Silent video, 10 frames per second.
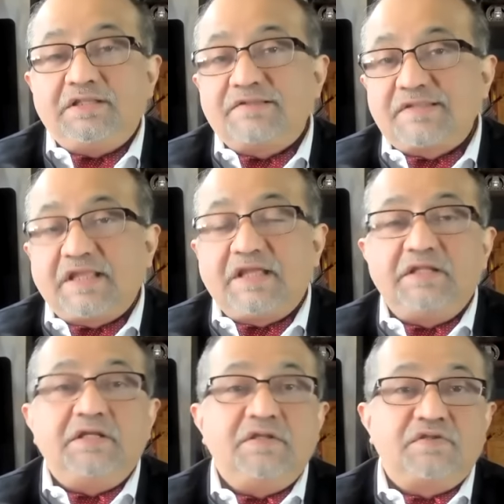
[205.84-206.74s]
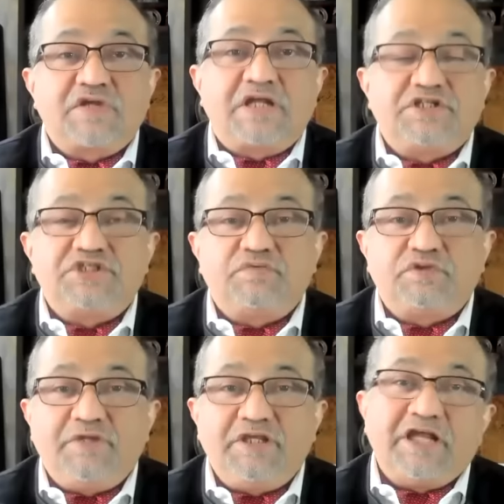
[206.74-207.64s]
the second strategy would
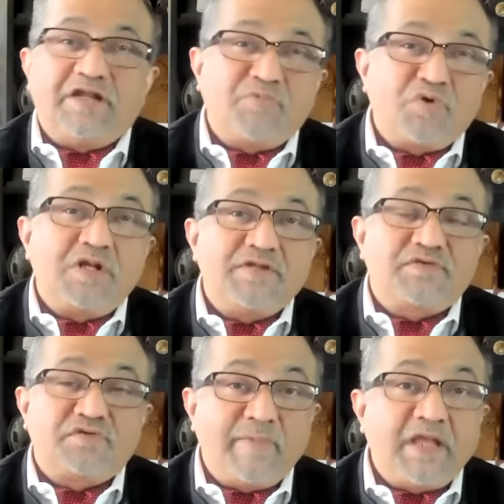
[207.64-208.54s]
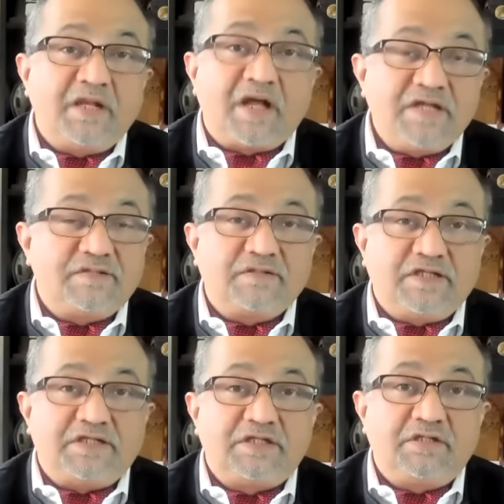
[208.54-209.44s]
be that more or less remain
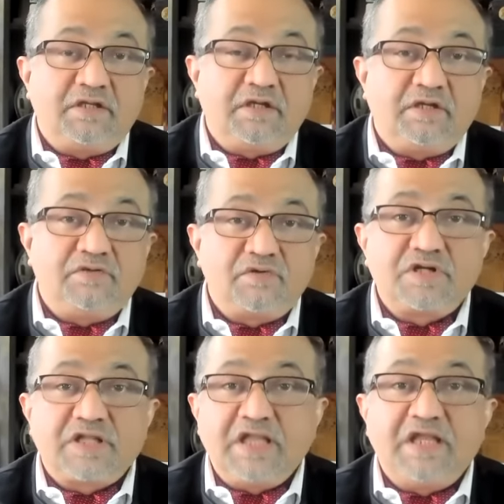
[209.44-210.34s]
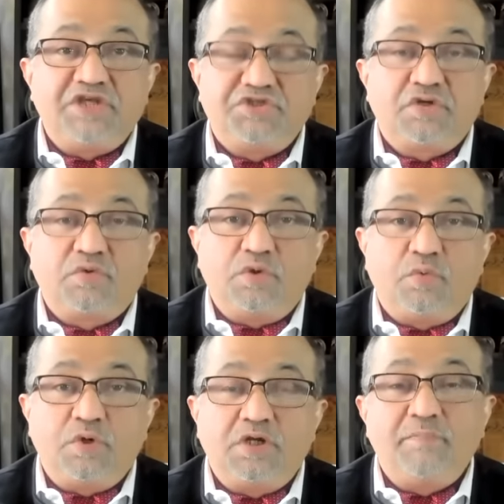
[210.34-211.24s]
isolated, do not engage the whole
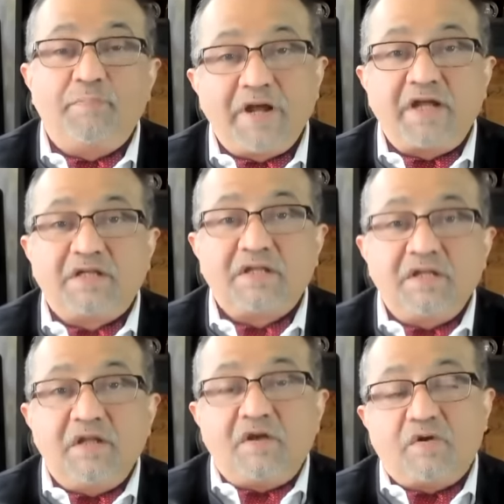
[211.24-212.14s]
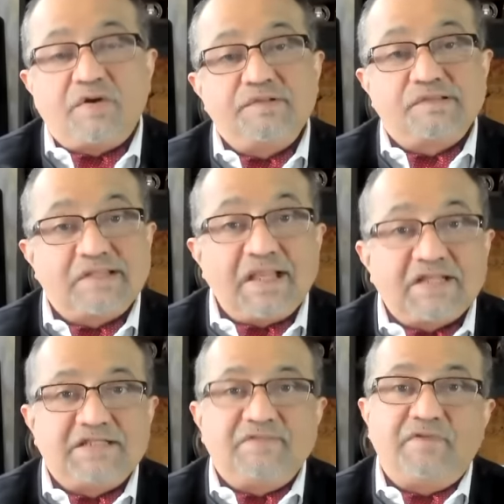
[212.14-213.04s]
world, but on
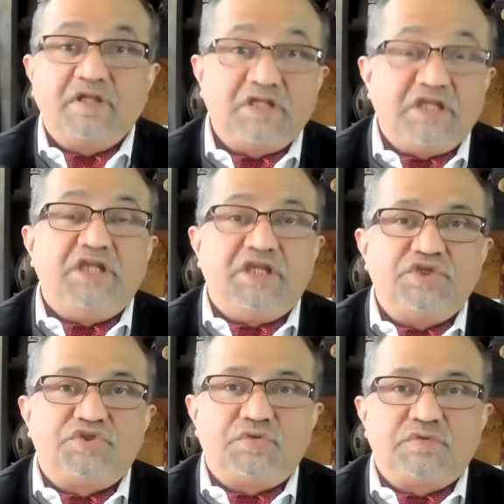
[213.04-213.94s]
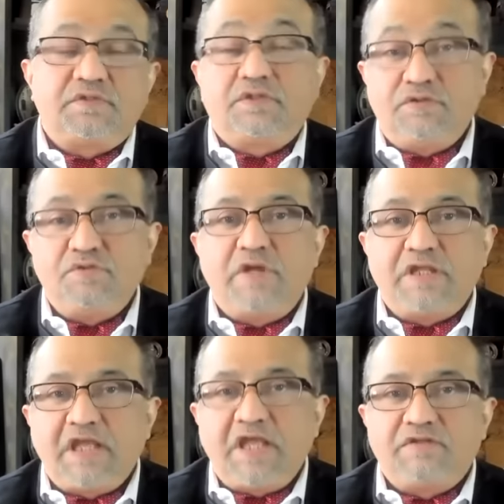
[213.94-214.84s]
selective key issues to
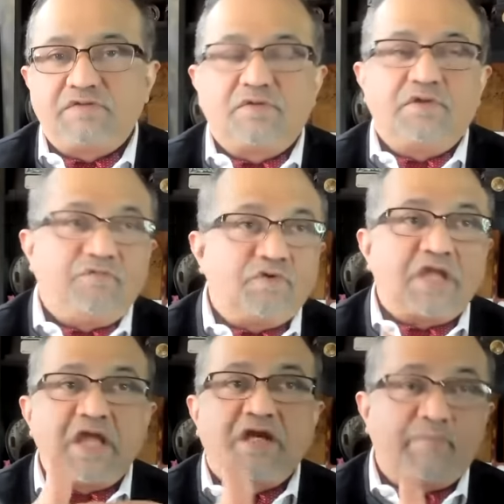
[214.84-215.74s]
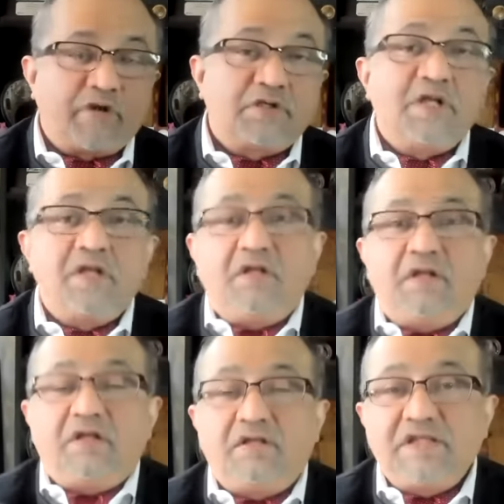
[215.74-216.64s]
engage. So if you care about
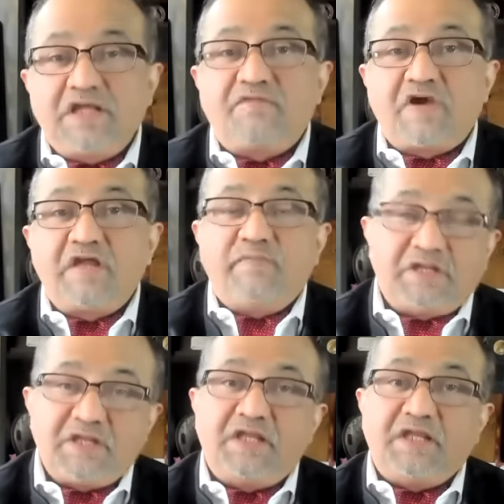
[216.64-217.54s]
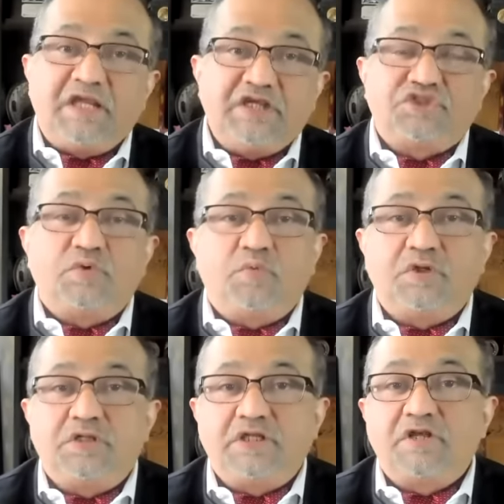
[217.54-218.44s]
the environment, engage the
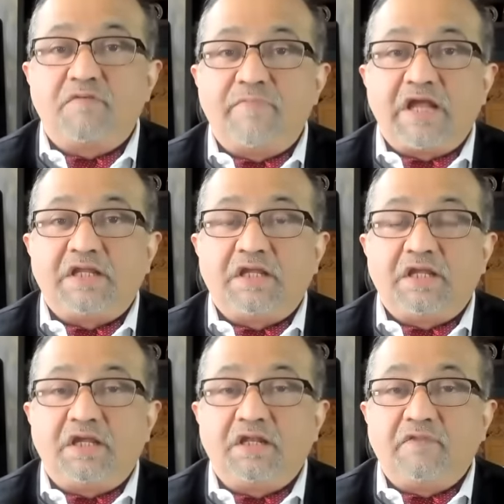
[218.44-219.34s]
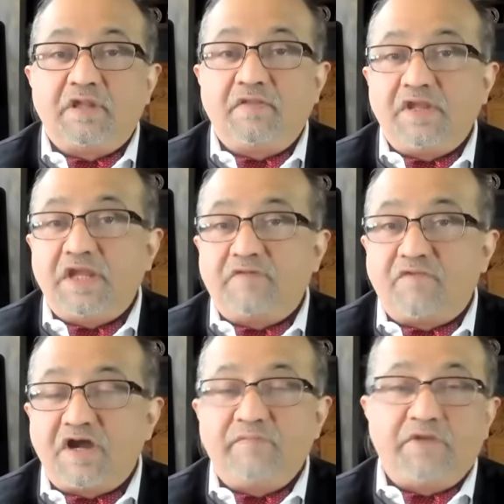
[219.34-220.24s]
world in combating in the
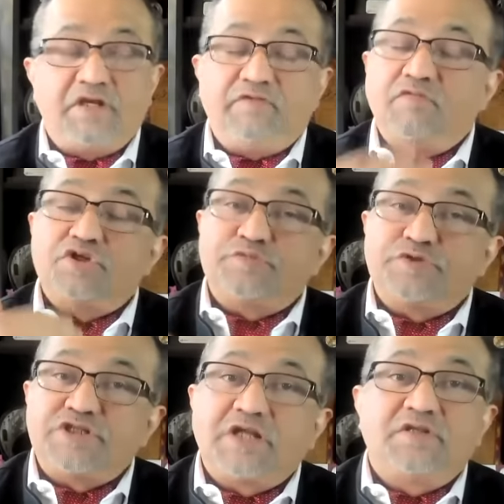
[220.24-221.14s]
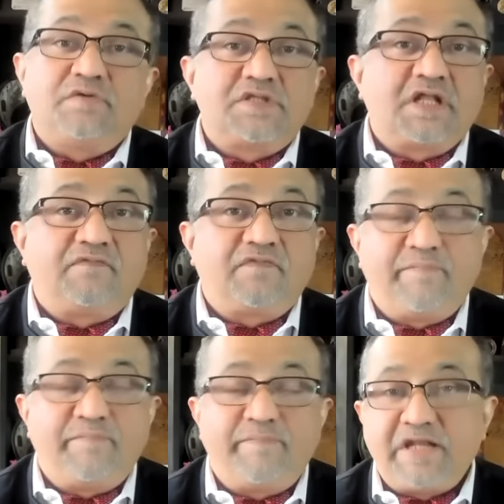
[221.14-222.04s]
environment. If you want to protect yourself from
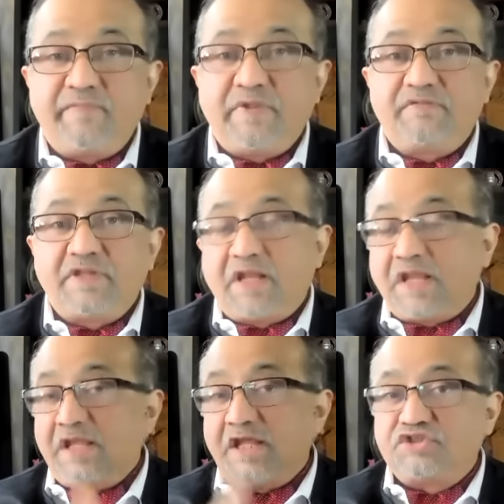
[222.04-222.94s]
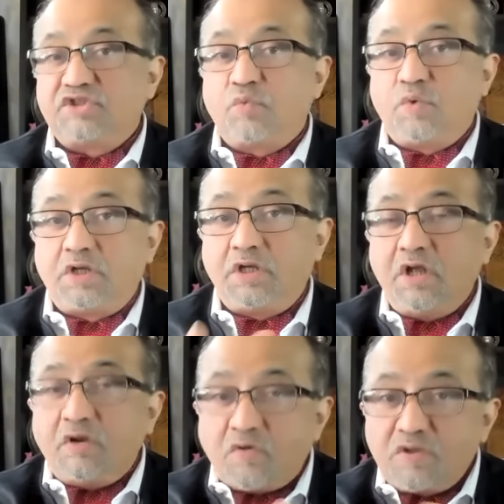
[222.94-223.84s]
pandemics, then engage the world
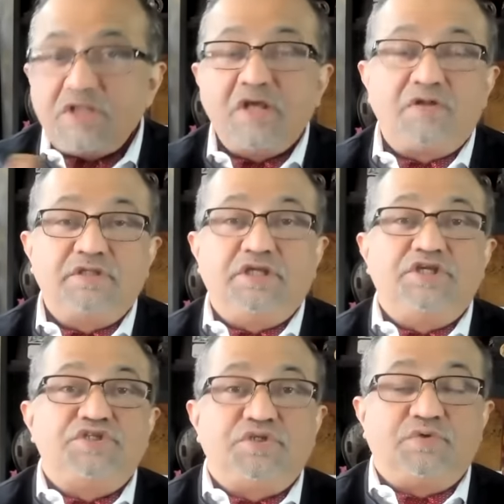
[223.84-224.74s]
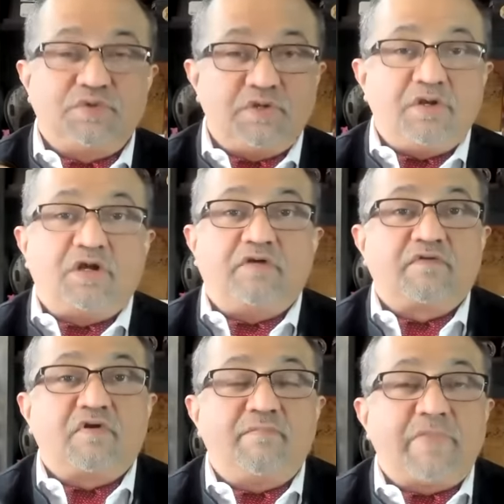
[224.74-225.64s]
only on the issue of
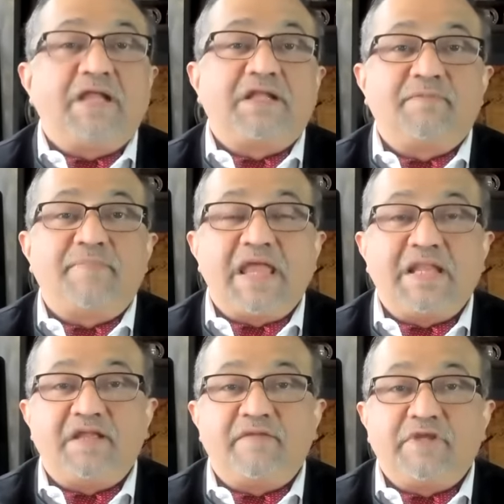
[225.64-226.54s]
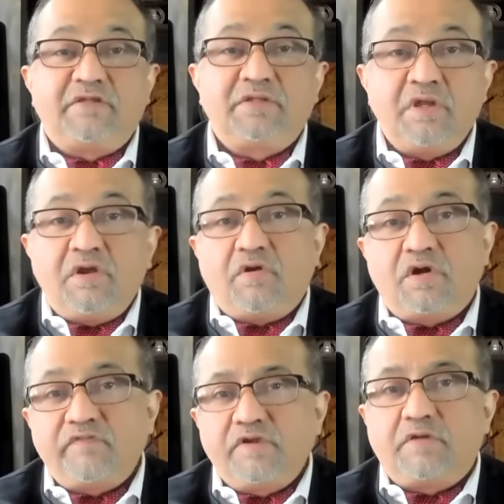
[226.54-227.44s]
combating pandemics. Or
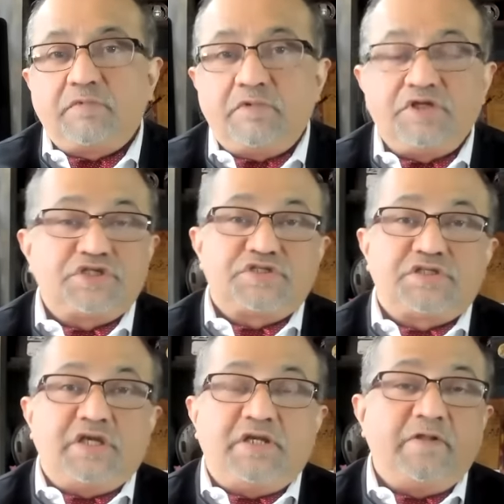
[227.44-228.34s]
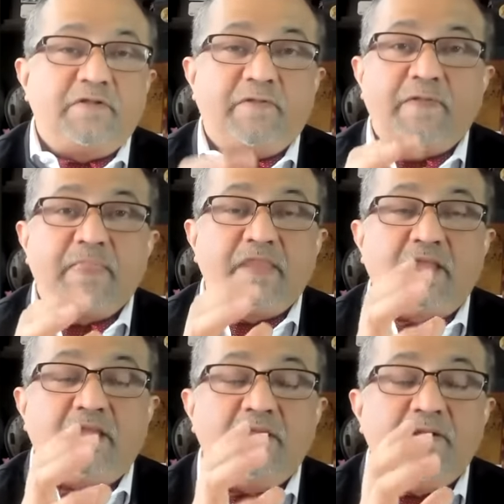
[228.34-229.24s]
if you are interested in
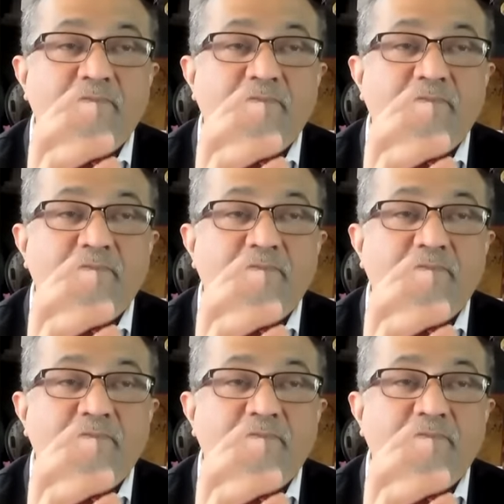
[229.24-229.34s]
the